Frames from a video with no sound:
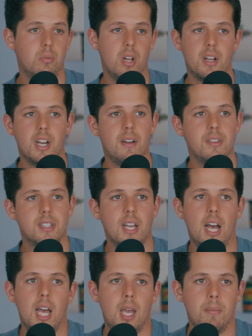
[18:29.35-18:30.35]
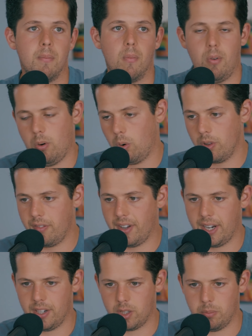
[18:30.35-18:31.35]
We're not going to have the time or the
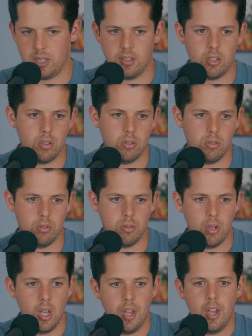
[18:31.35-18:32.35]
financial means to